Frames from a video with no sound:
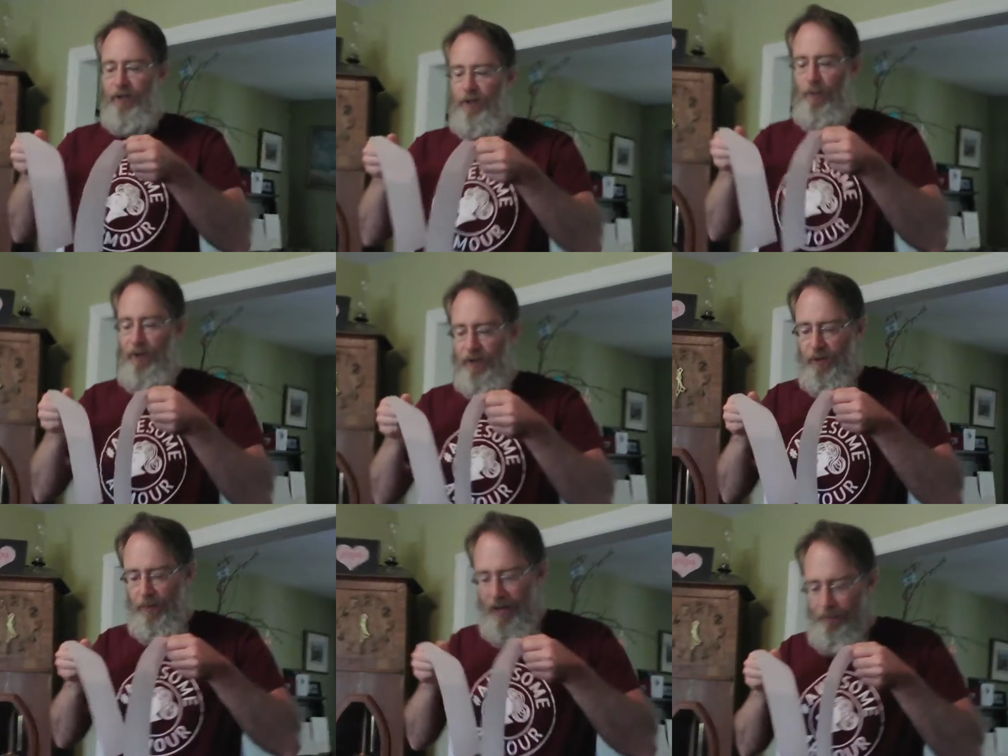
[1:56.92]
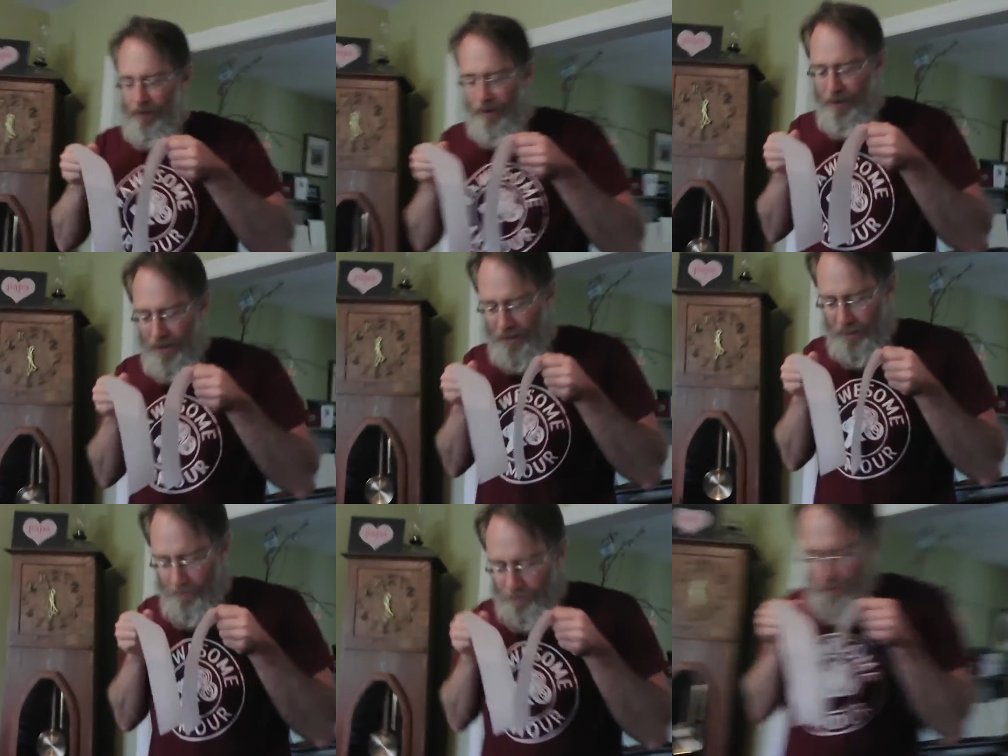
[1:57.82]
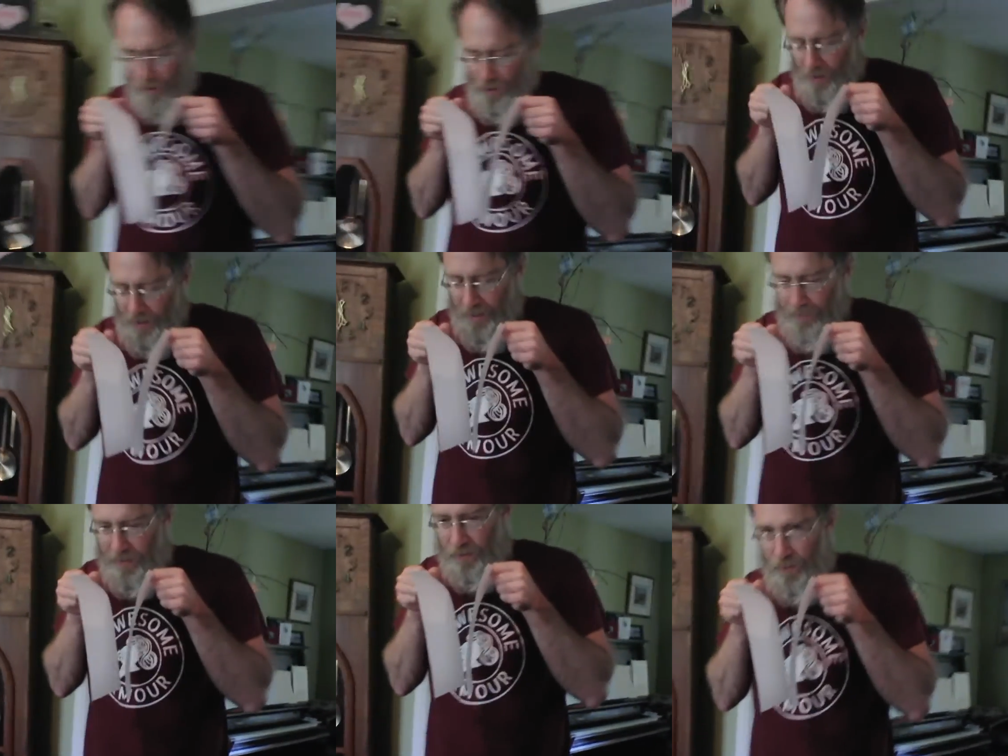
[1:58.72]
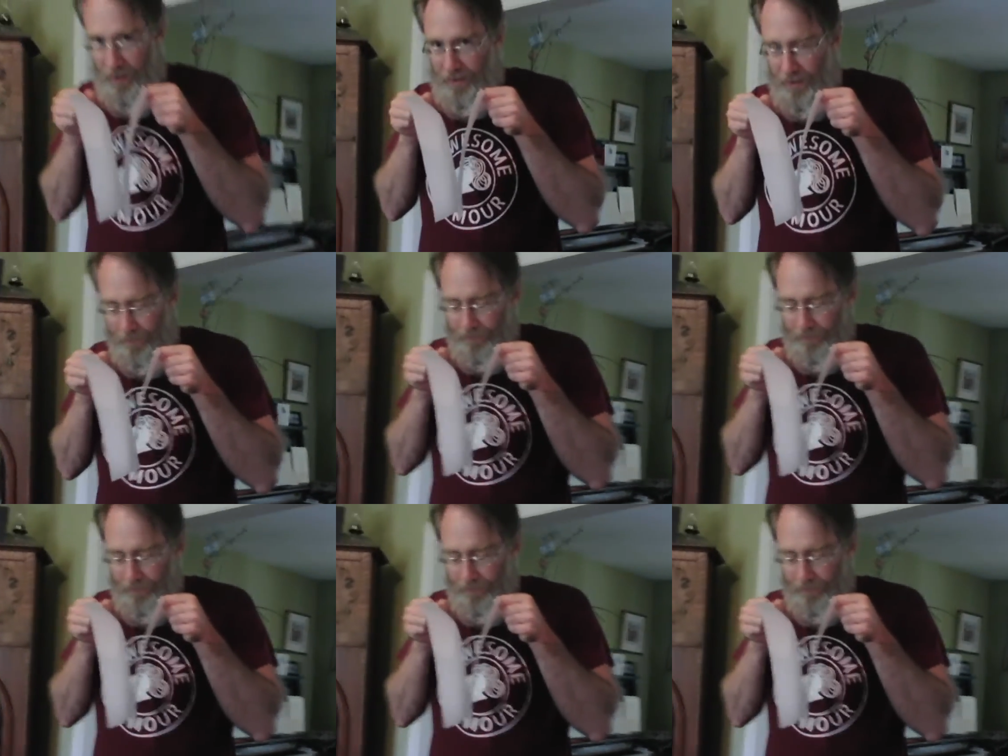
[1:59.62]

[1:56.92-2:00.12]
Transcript: two pieces of paper. I'm going to blow in between them.